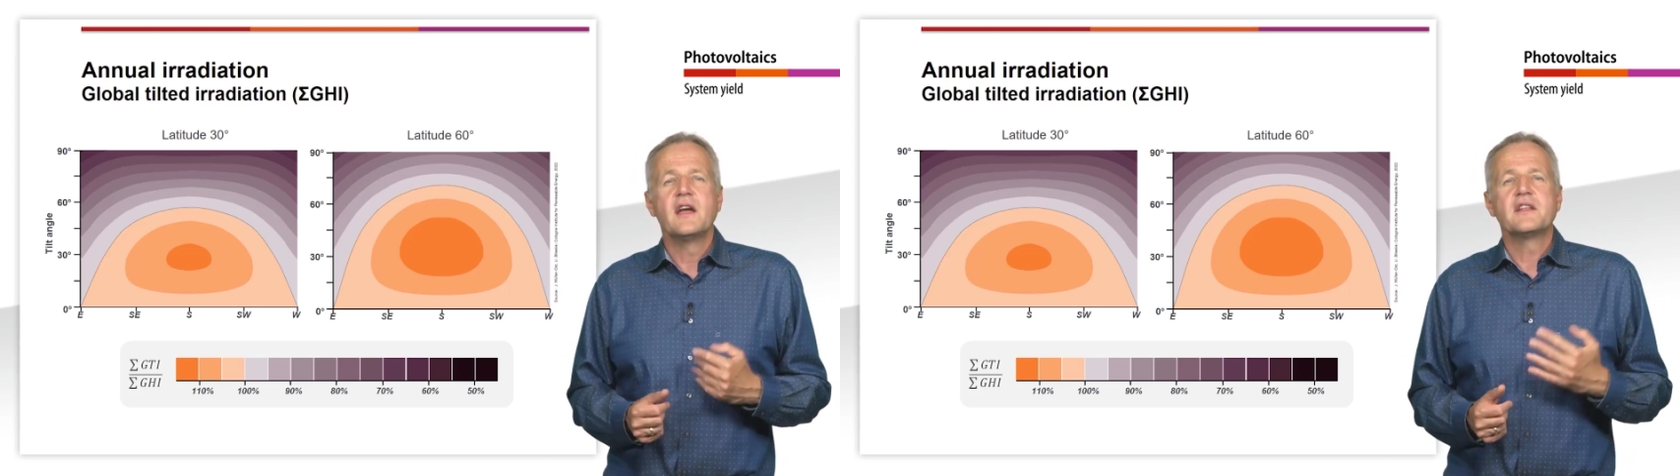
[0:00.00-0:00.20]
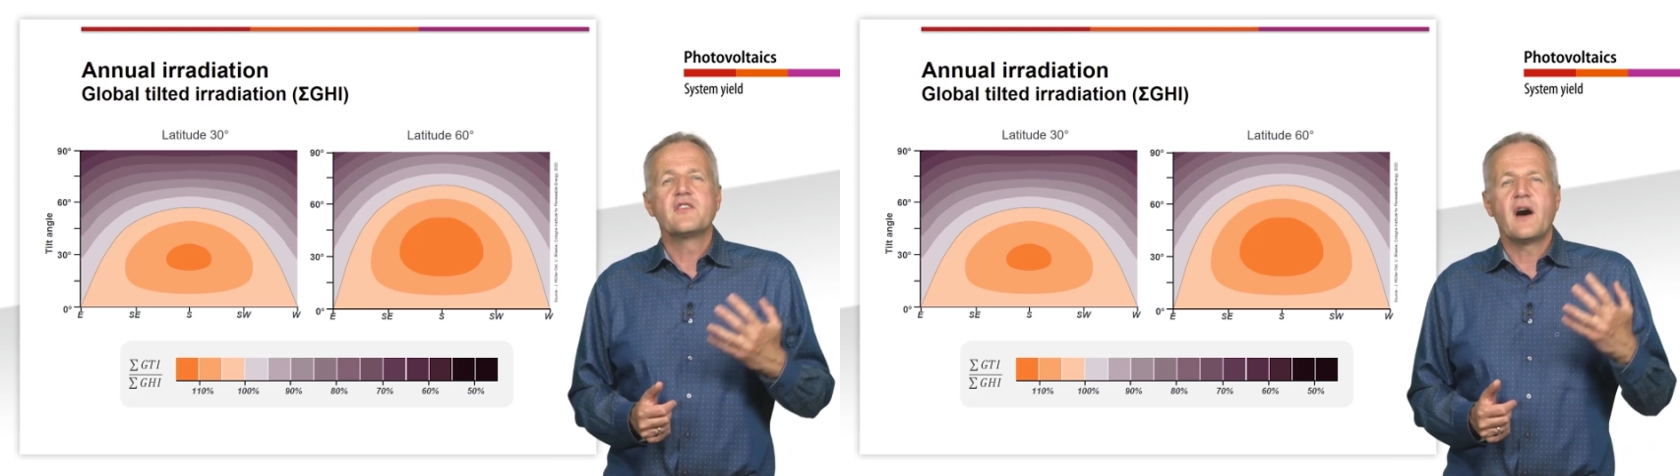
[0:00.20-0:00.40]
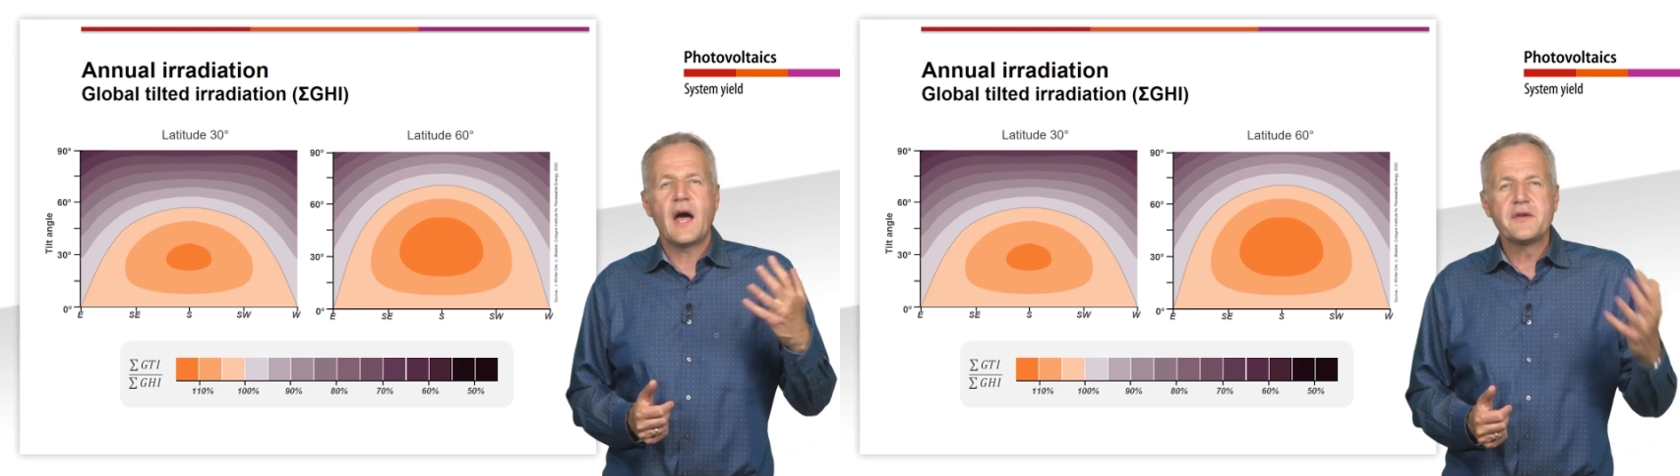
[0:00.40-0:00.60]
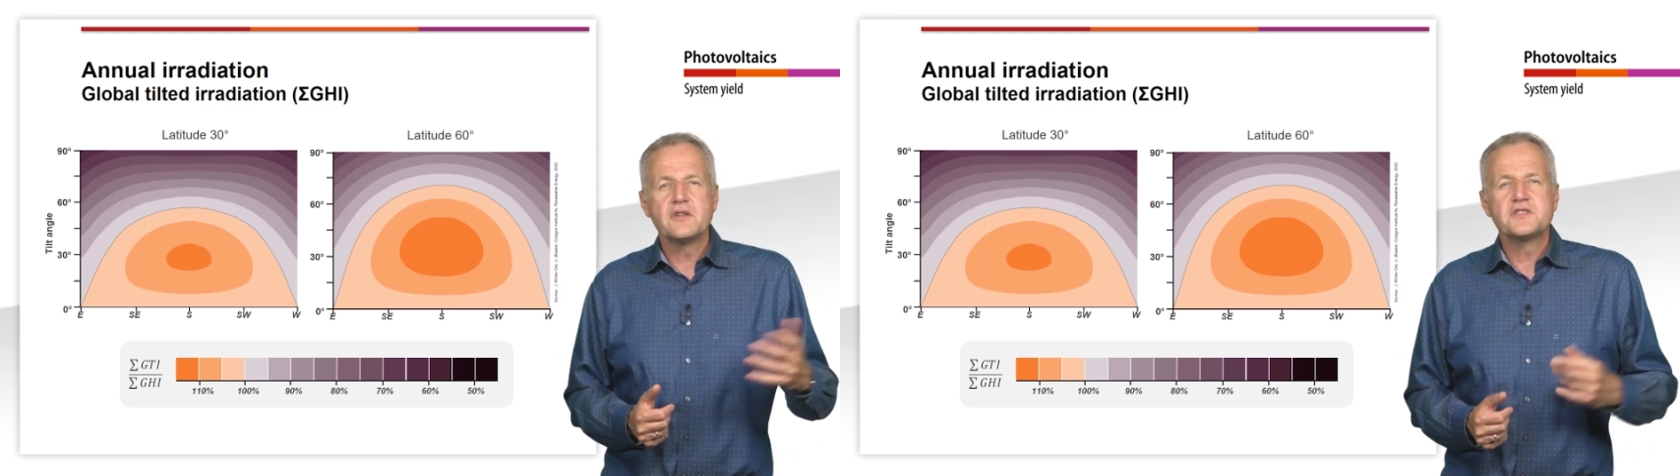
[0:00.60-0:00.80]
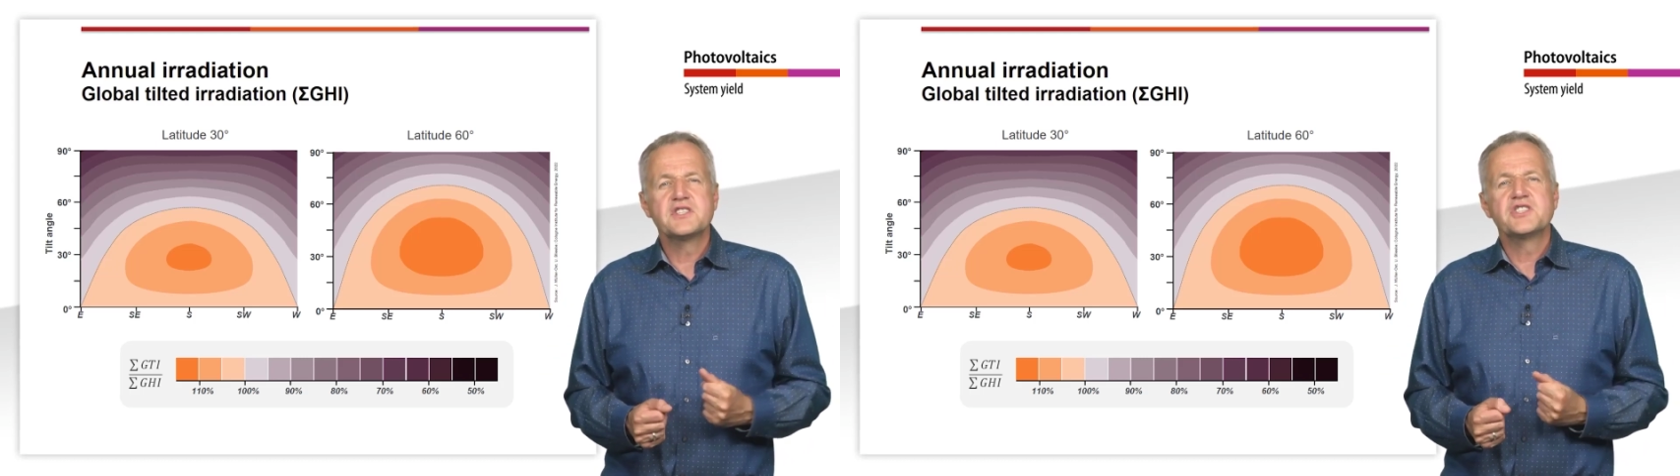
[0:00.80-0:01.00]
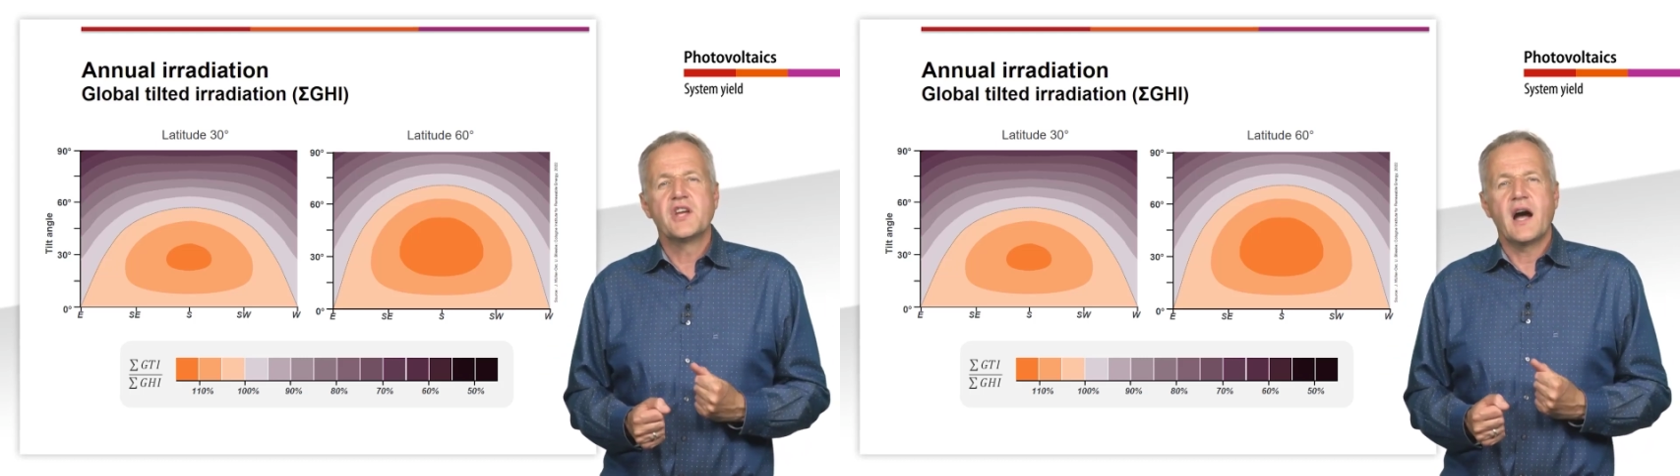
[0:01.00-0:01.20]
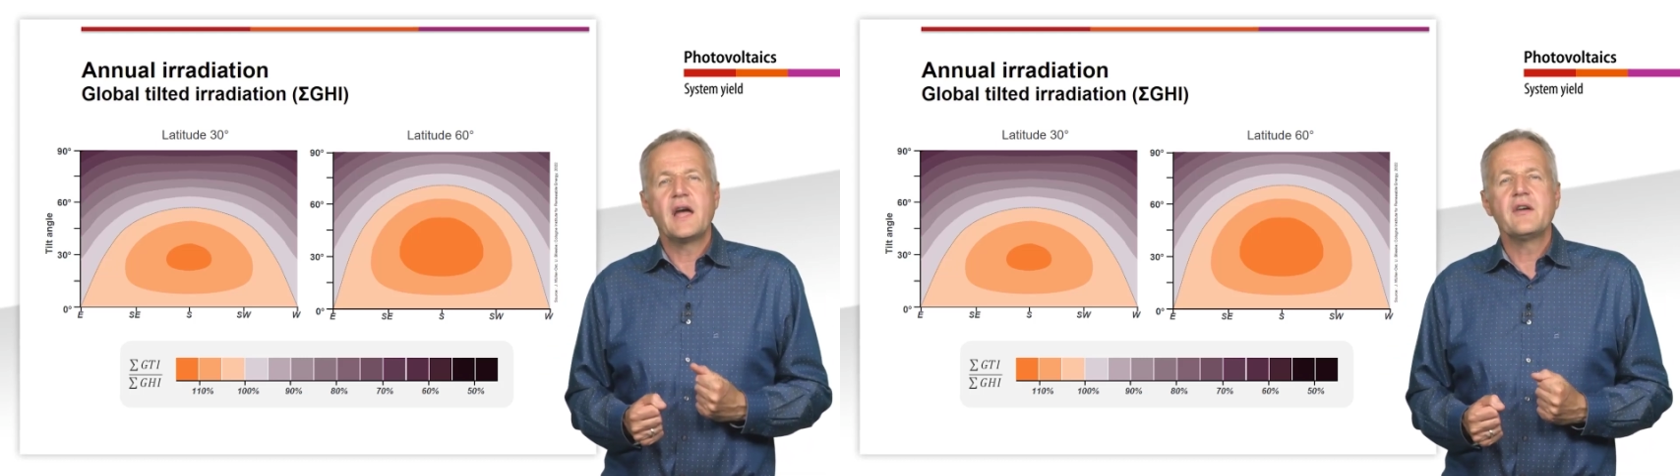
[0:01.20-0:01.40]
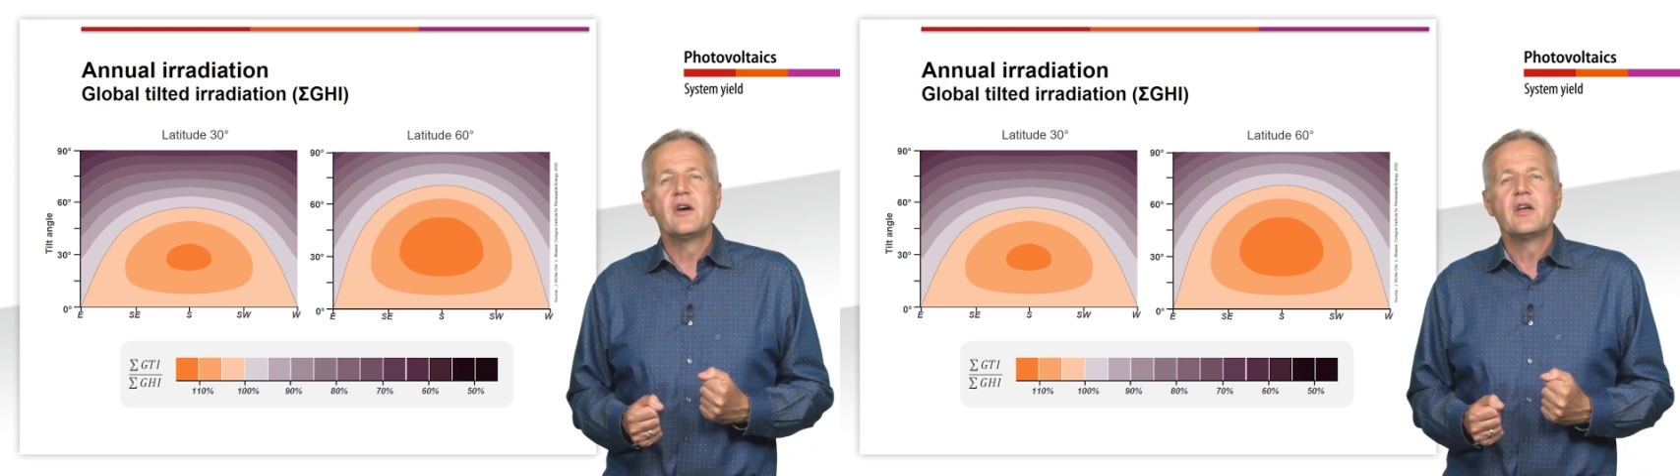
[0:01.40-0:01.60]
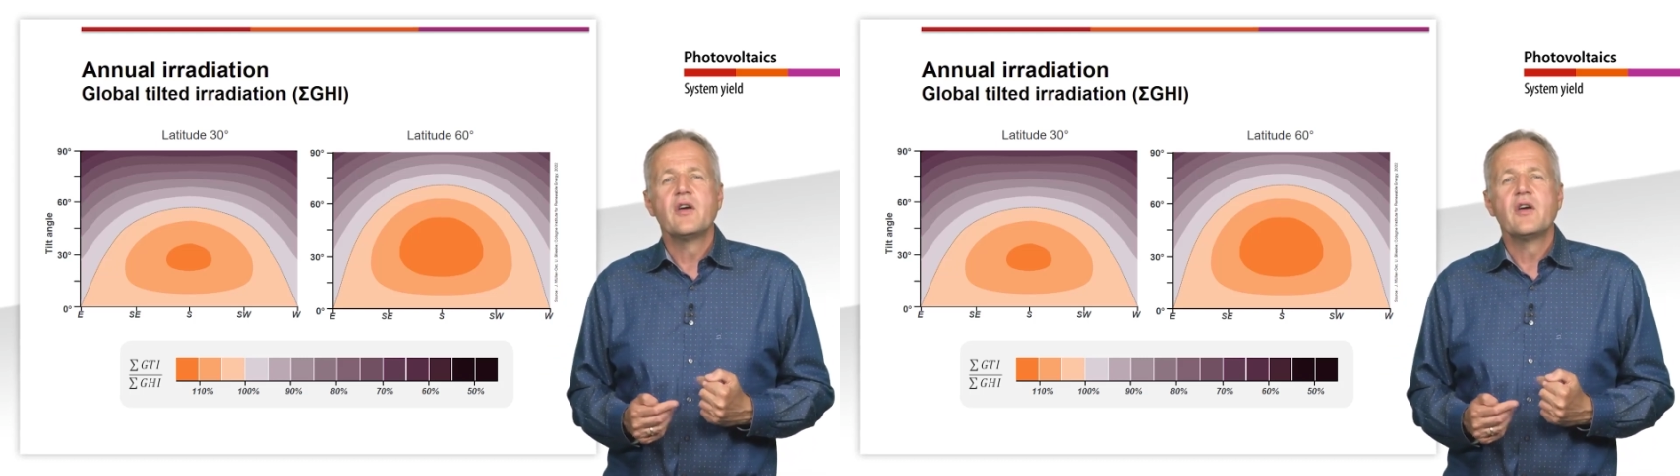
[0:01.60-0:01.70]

and the annual GTI